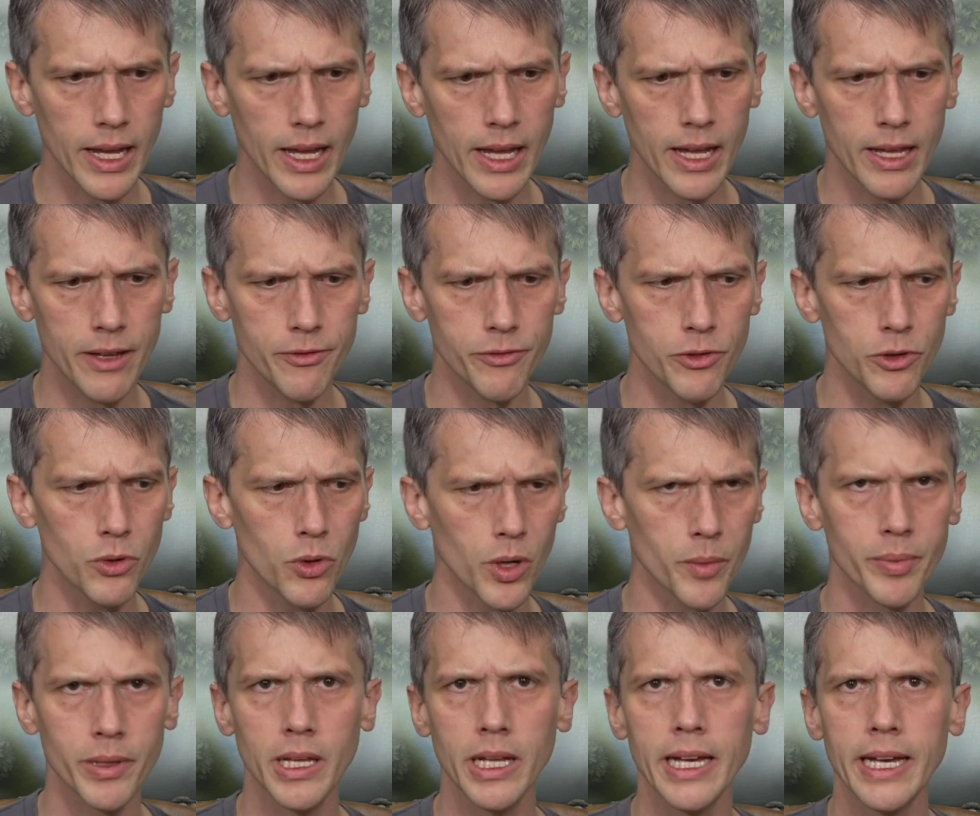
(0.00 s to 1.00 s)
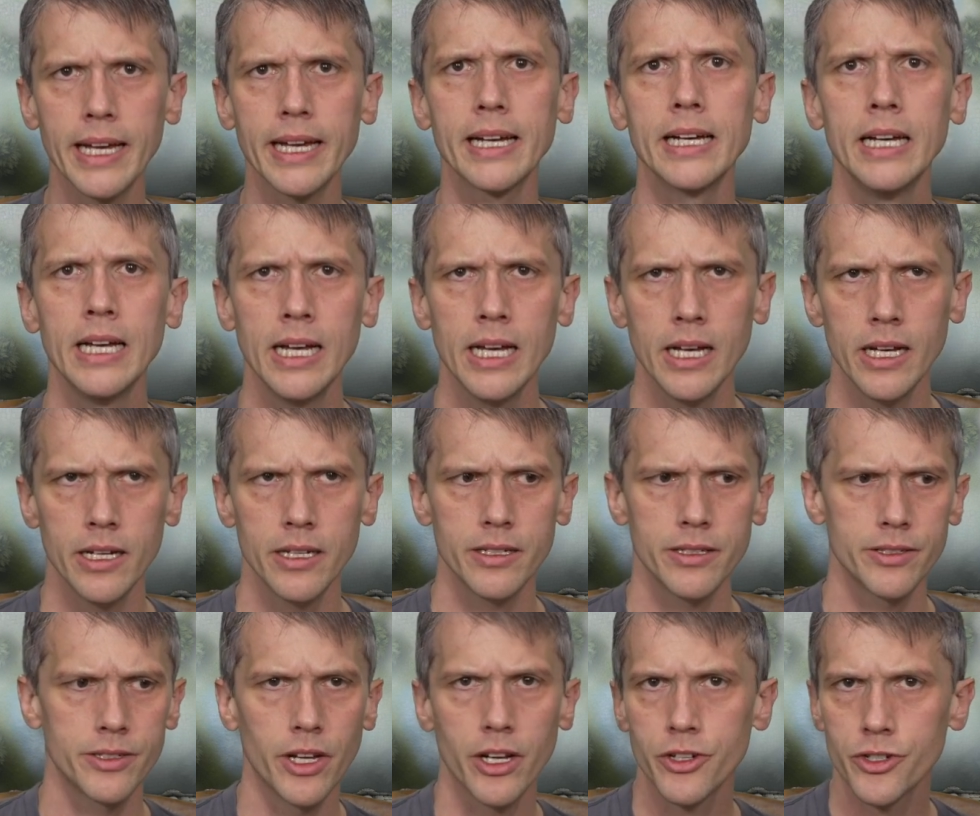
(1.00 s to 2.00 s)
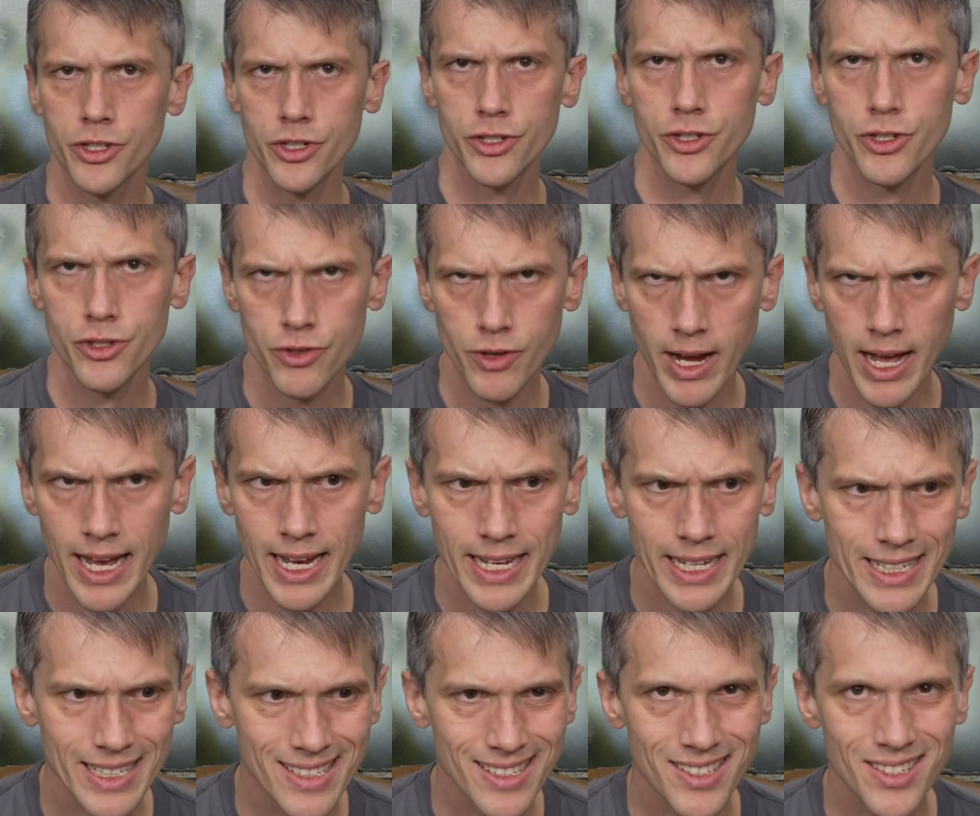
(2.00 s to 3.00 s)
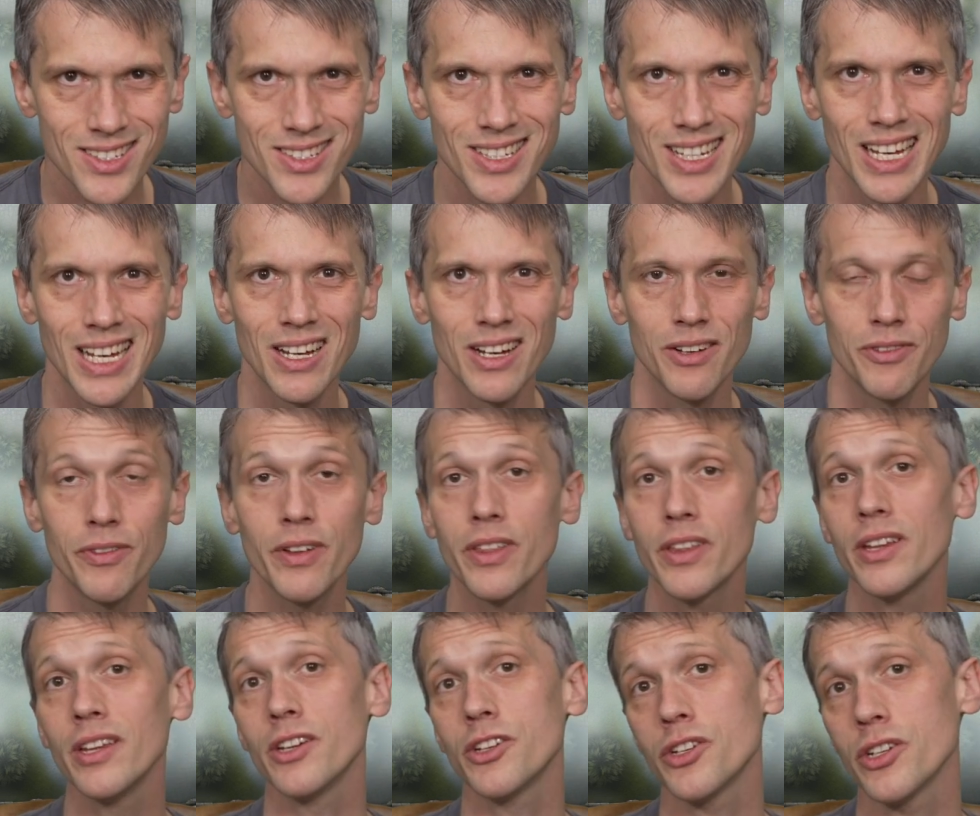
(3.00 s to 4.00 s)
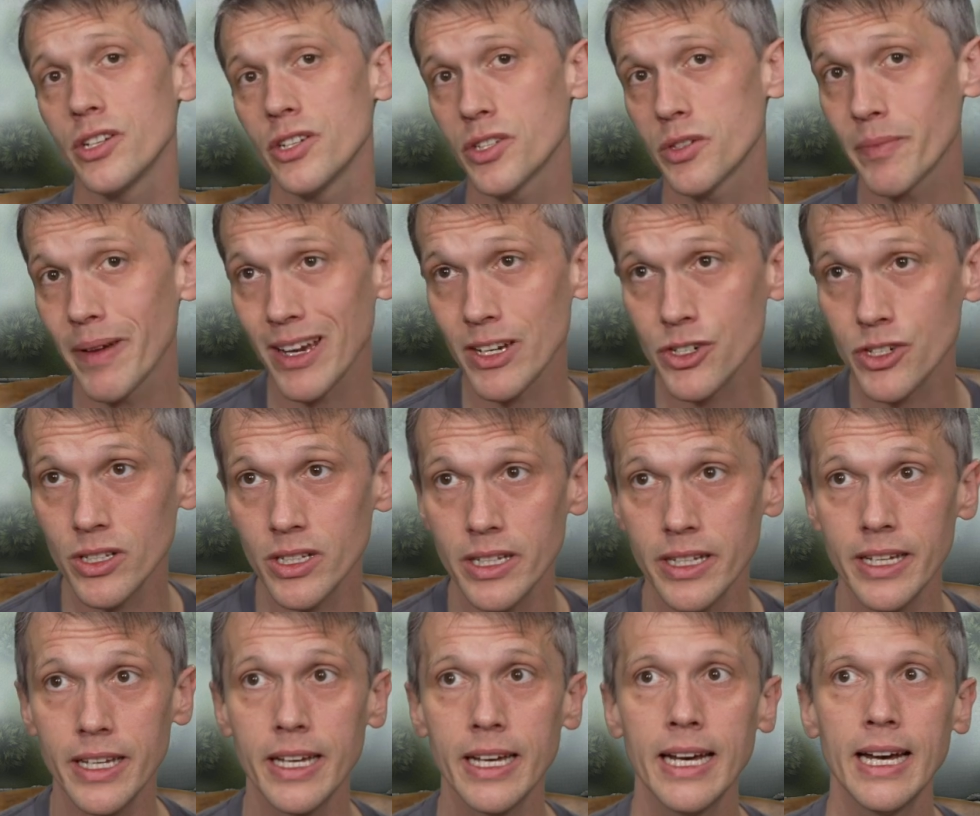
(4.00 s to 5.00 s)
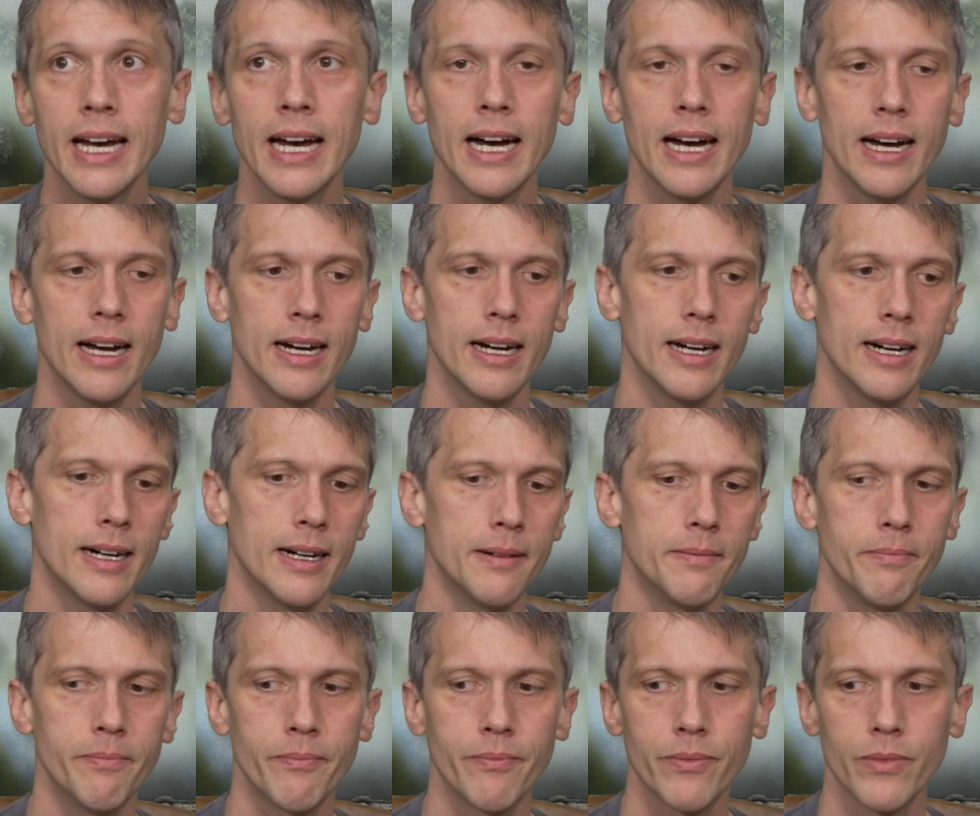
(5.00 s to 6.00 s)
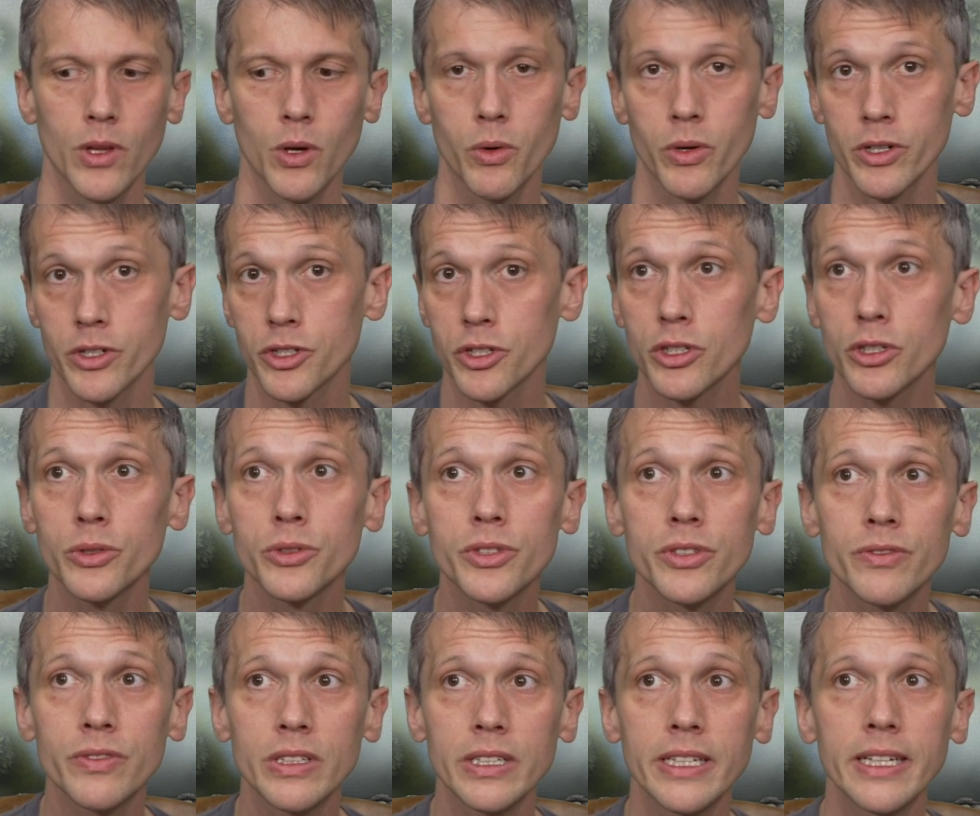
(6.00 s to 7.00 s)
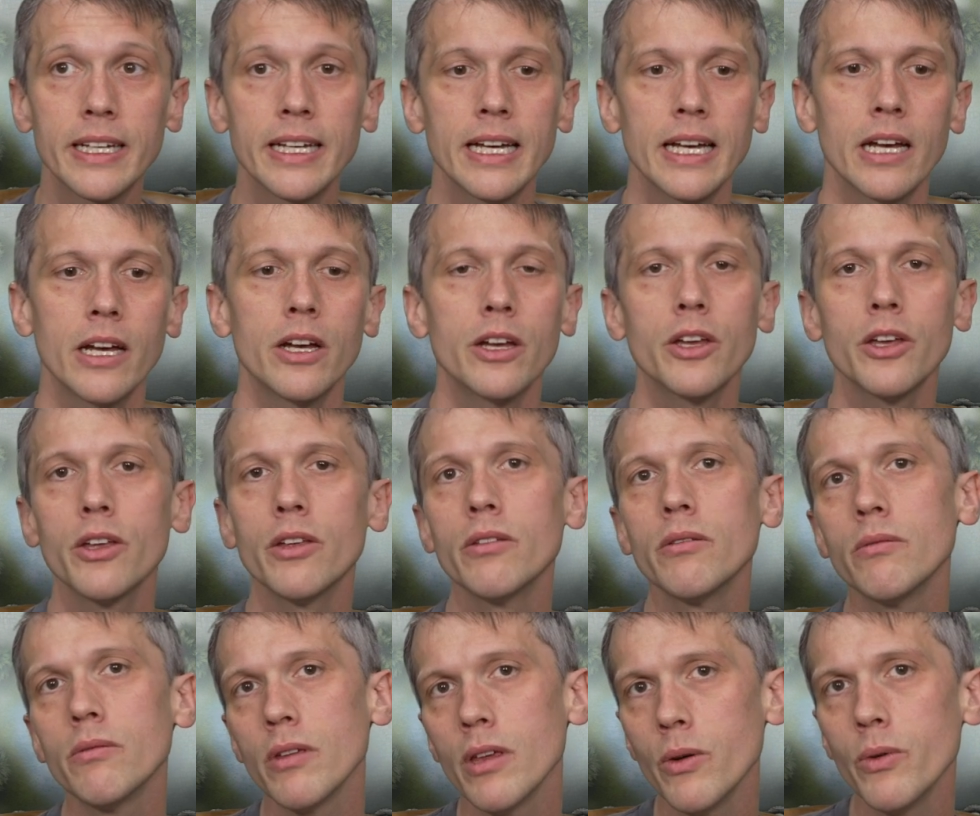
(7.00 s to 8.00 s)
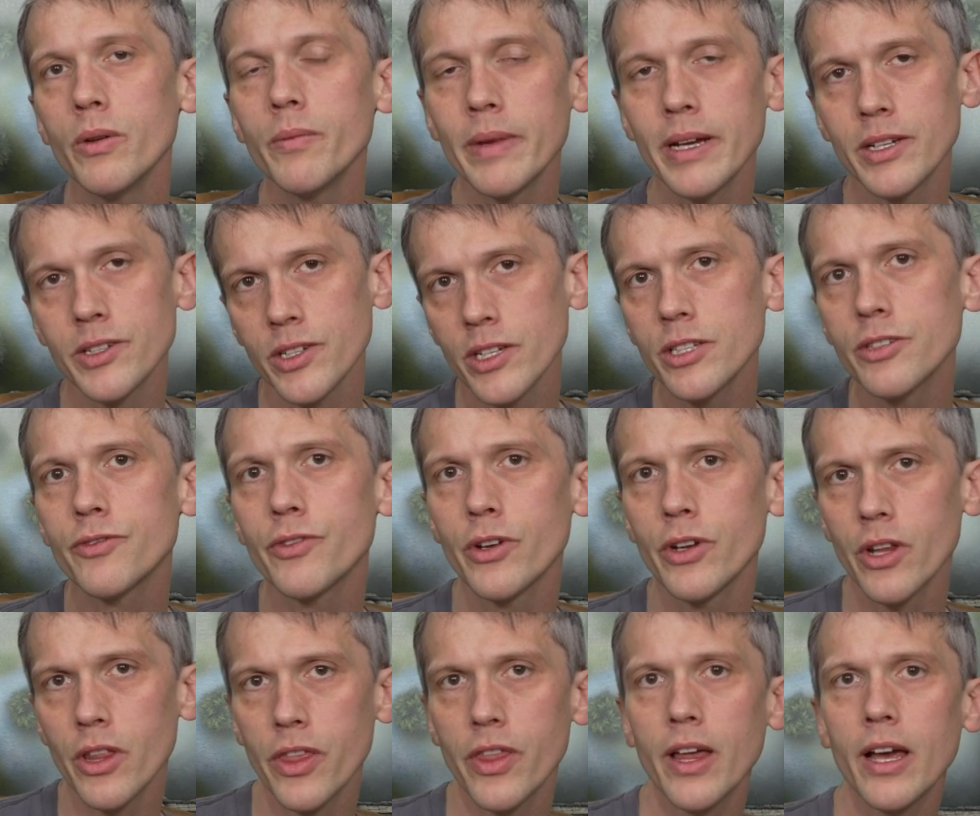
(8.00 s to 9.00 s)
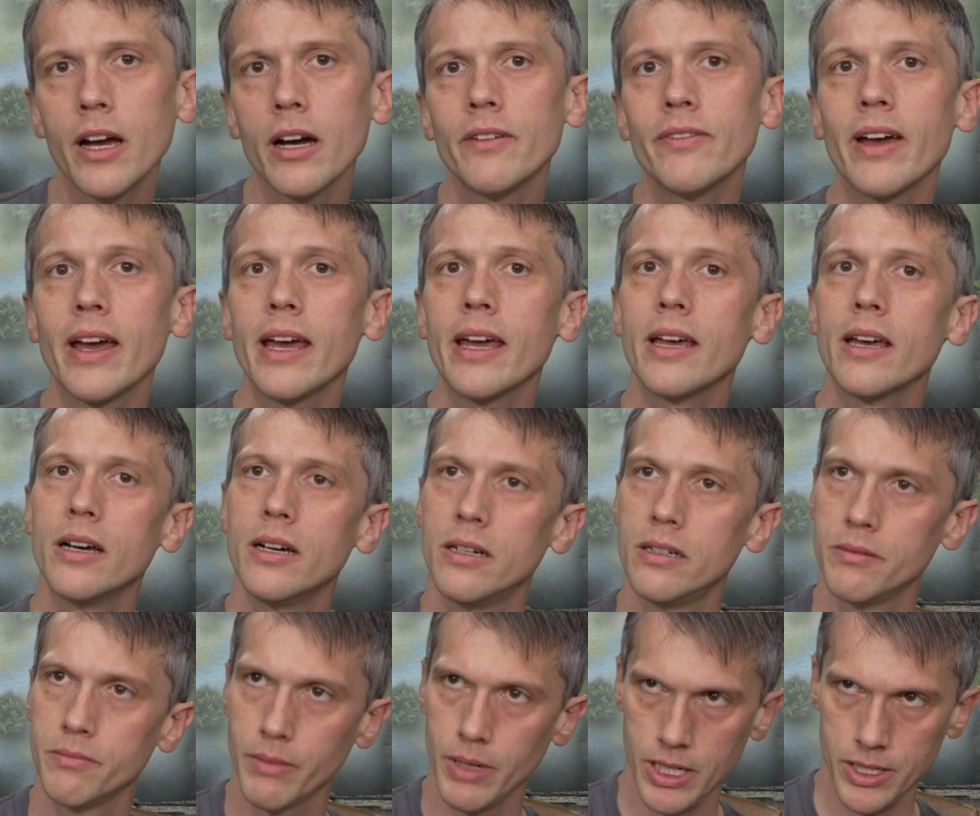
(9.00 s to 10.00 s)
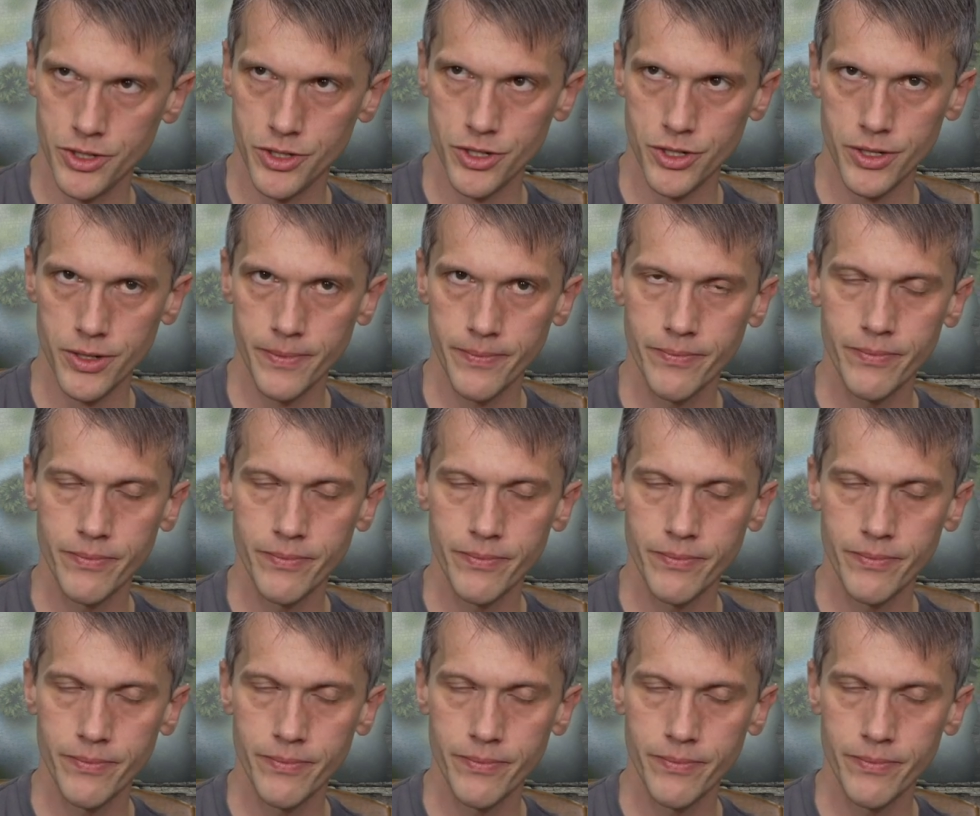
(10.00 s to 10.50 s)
If you're playing Dungeons and Dragons, 5th edition especially, or exclusively, it would make sense for you to think of a monster